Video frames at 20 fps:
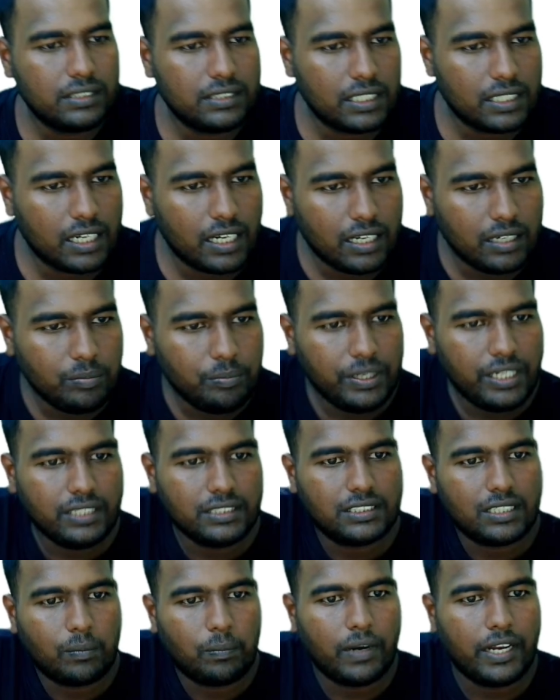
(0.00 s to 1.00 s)
the current being
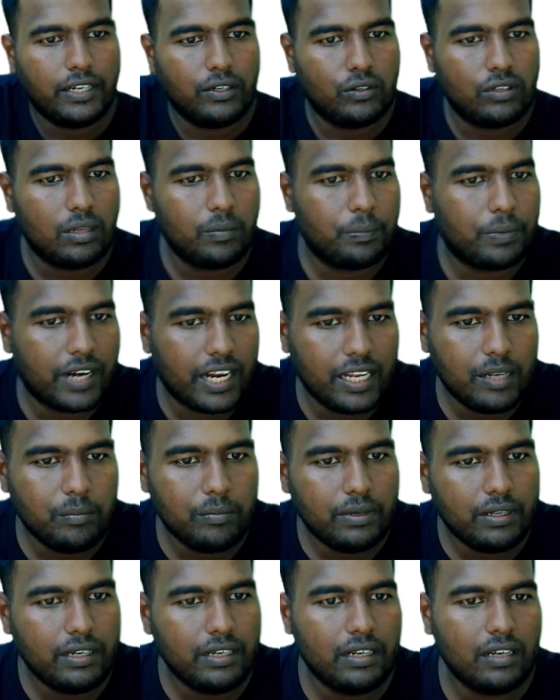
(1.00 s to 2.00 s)
supplied to the
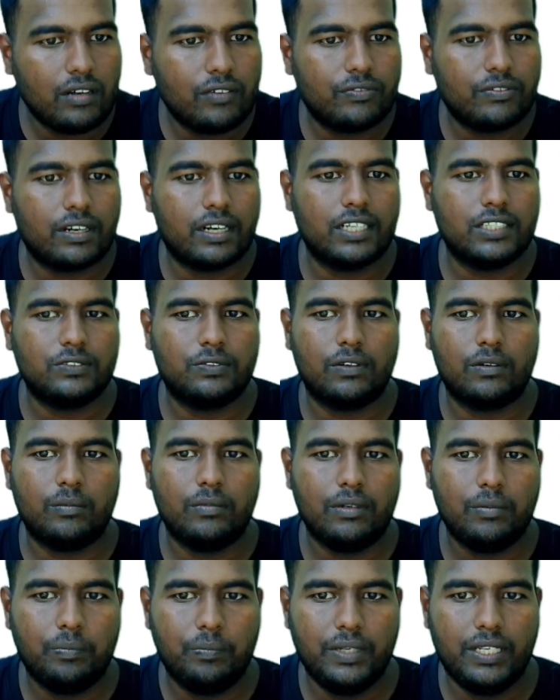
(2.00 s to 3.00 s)
primary of
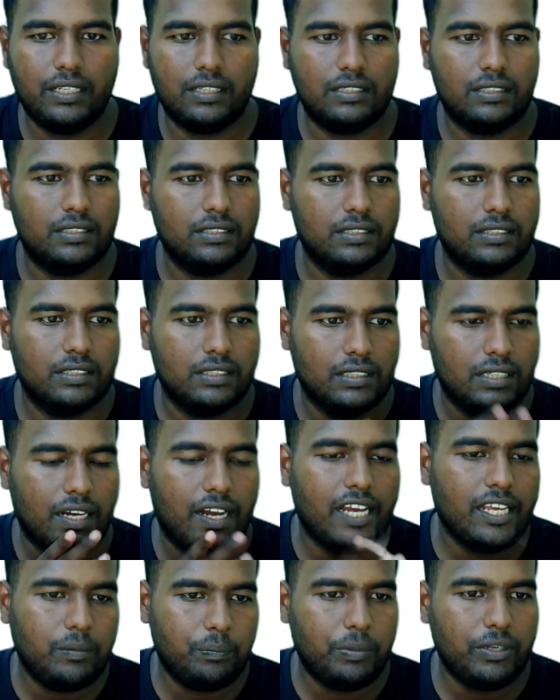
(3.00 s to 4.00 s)
transformer P?
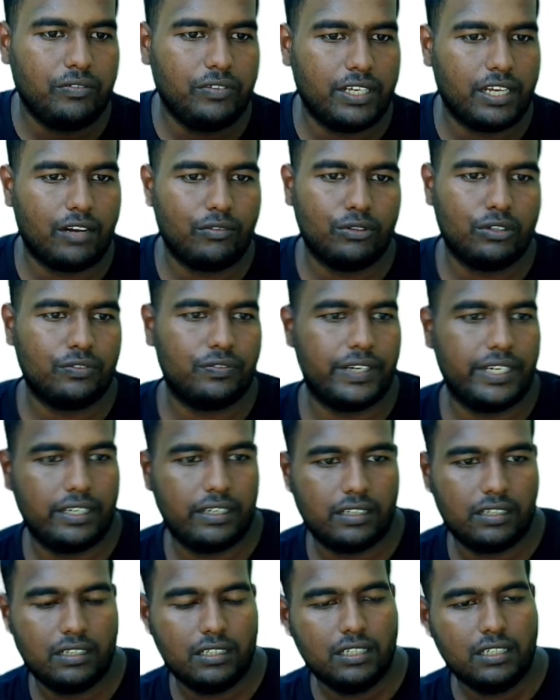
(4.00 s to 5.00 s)
IP we have to find.
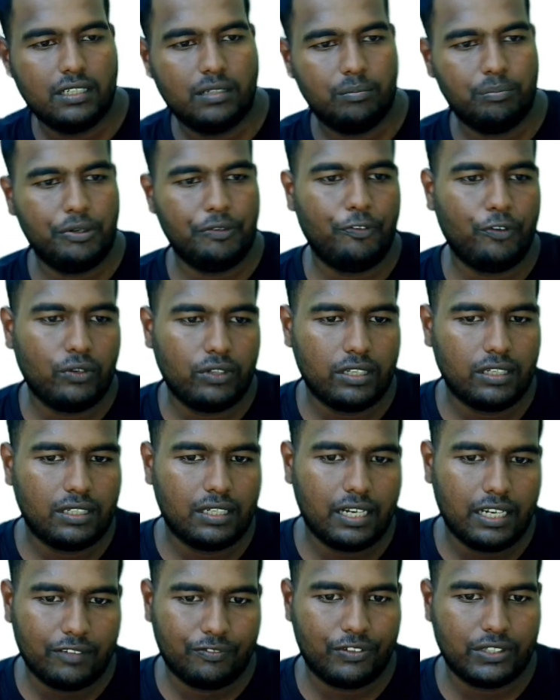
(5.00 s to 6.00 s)
Before that,
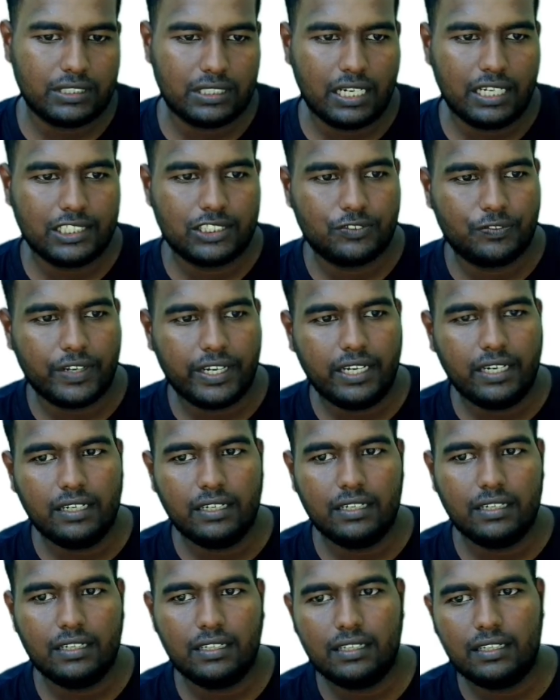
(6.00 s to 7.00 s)
first let's
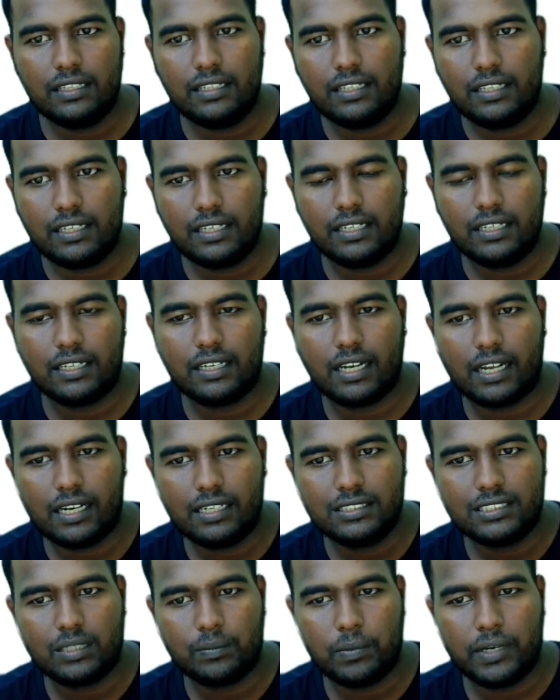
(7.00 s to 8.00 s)
find the
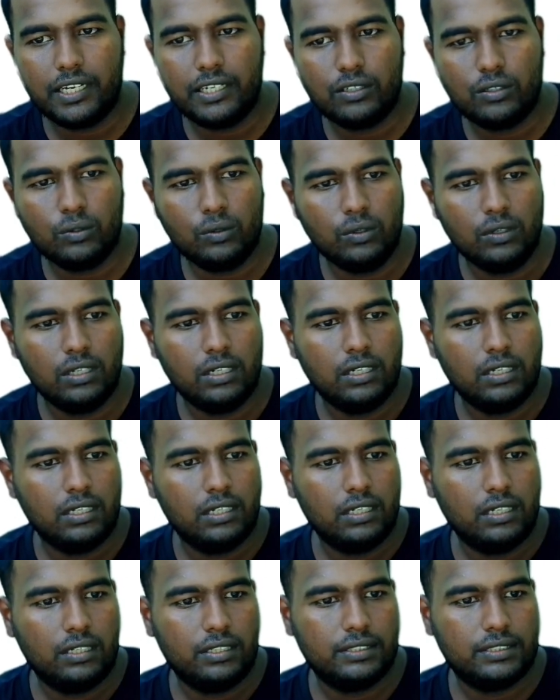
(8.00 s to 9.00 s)
current supplied to
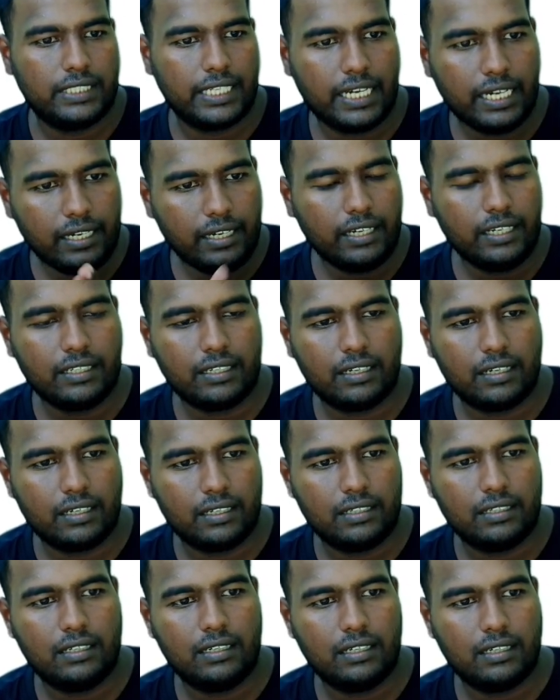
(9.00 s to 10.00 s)
secondary
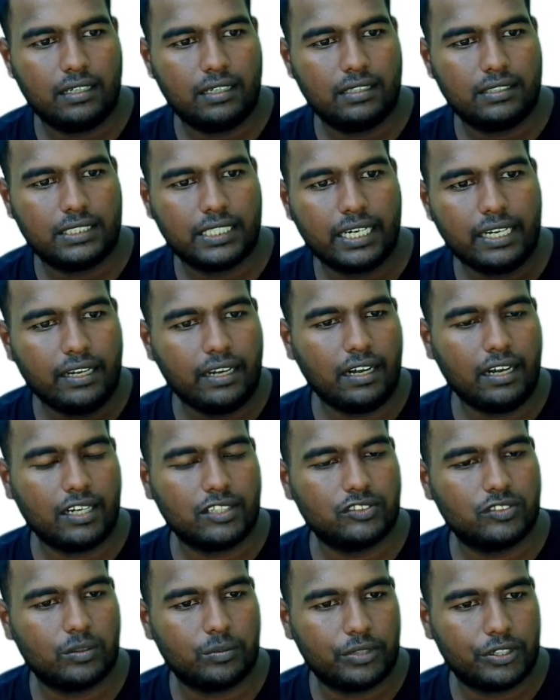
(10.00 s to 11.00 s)
secondary
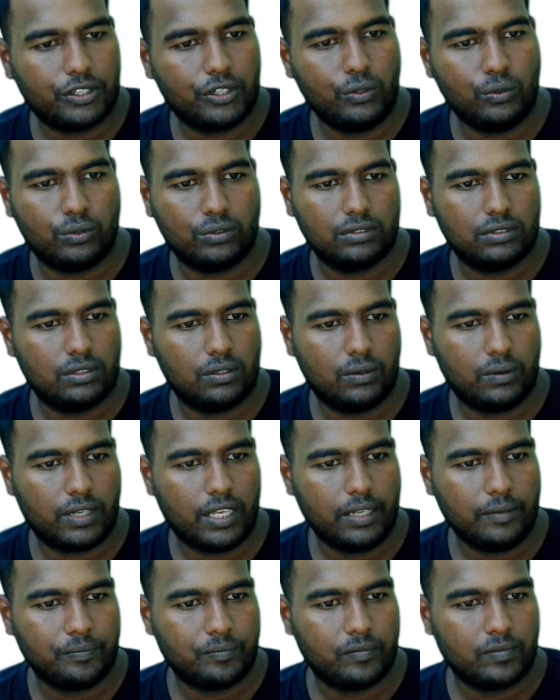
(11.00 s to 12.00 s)
transformer Q. Okay.